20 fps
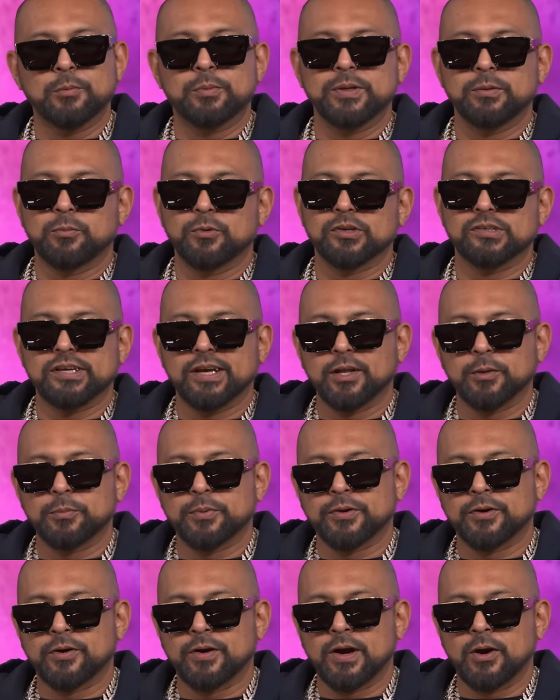of people was
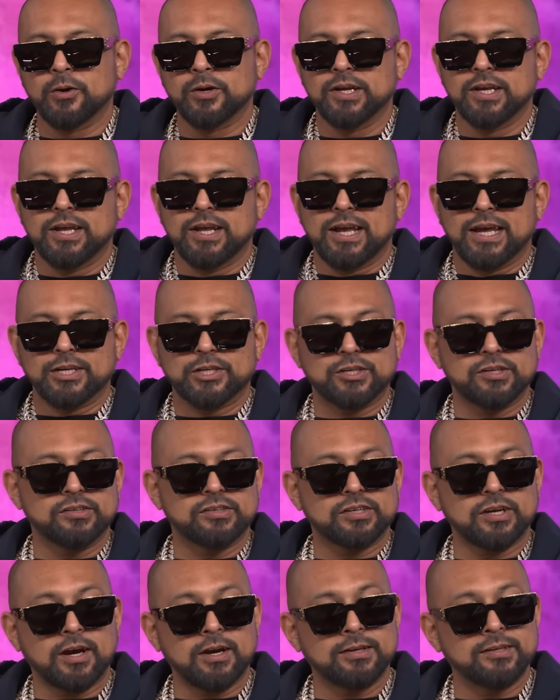helping her out, and she
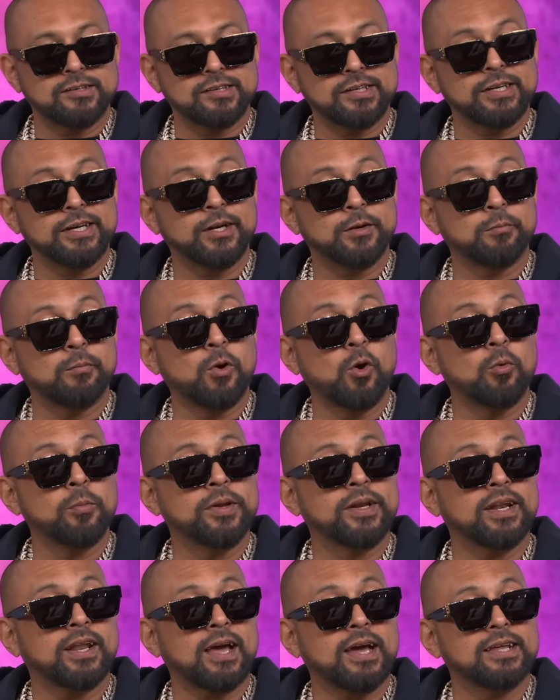started singing a
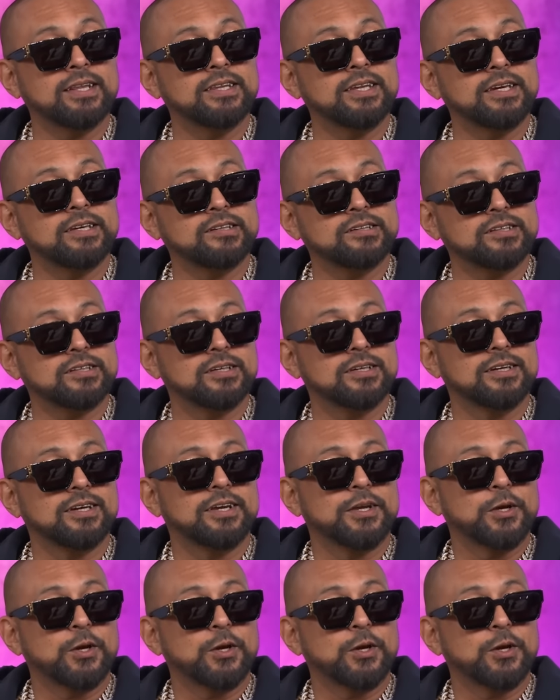moment like this. Are